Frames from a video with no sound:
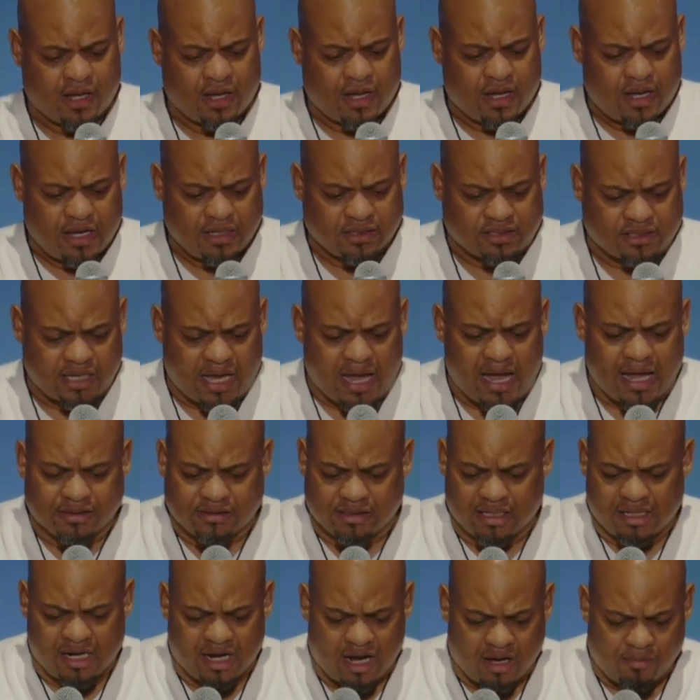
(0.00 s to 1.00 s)
It says,
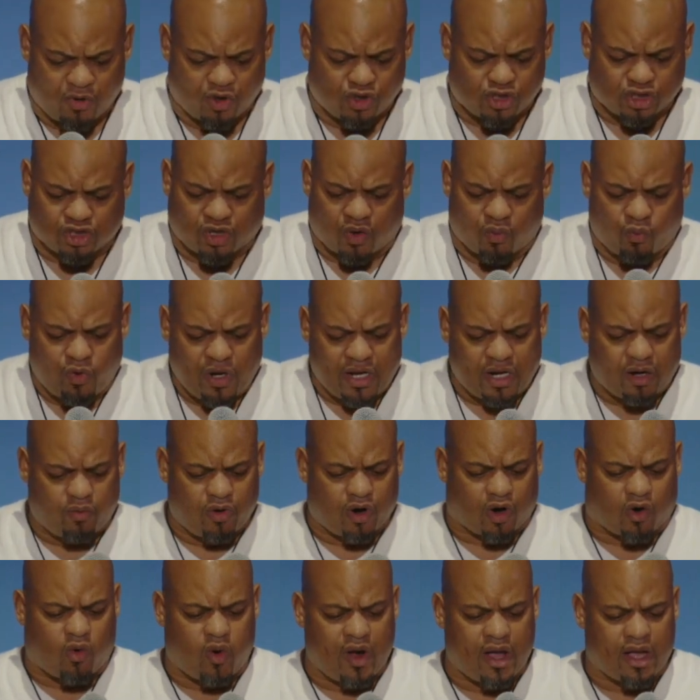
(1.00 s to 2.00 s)
and I'm just going to read it real
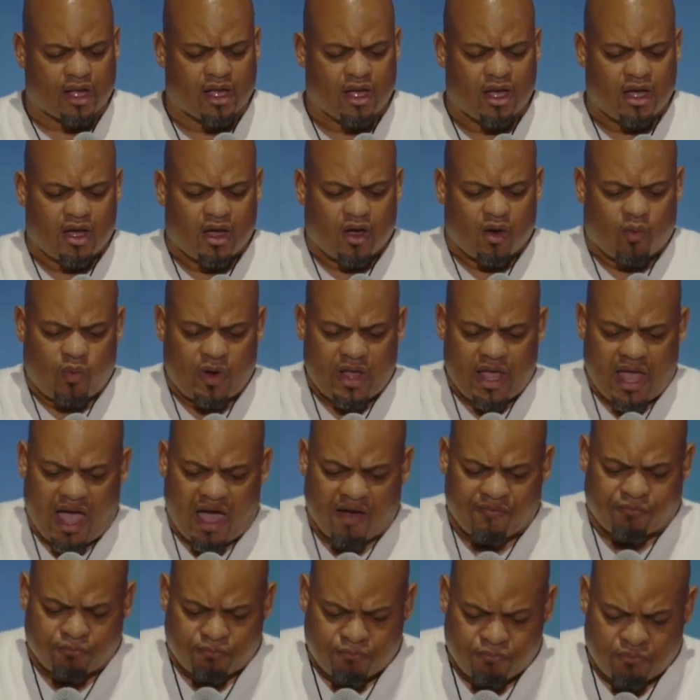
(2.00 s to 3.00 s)
quick. We have
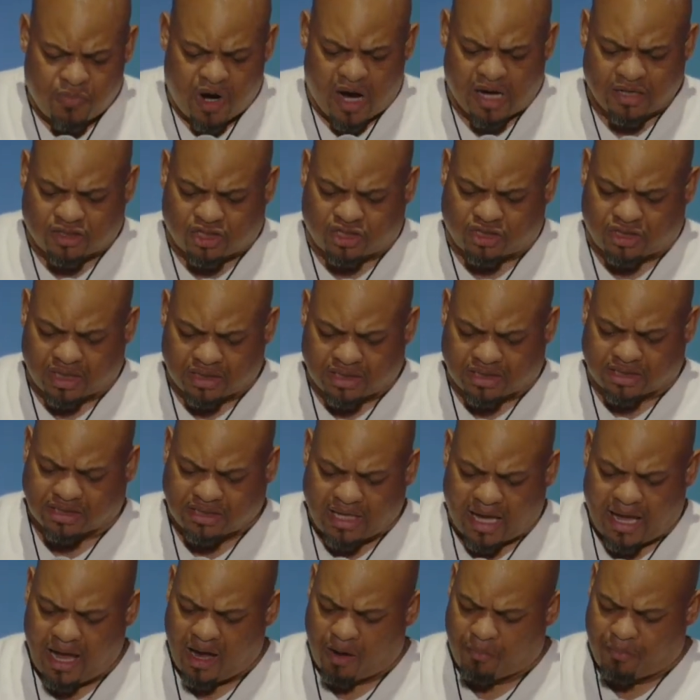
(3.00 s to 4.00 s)
much to
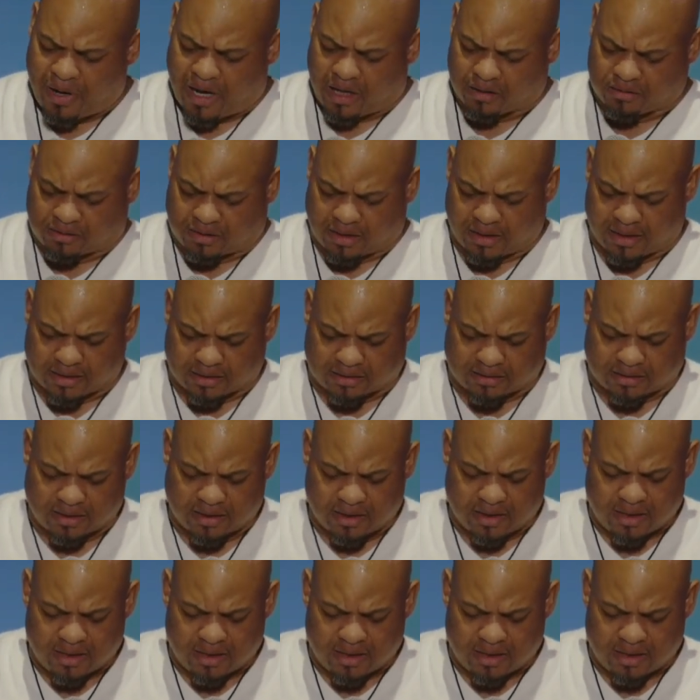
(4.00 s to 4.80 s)
say about this.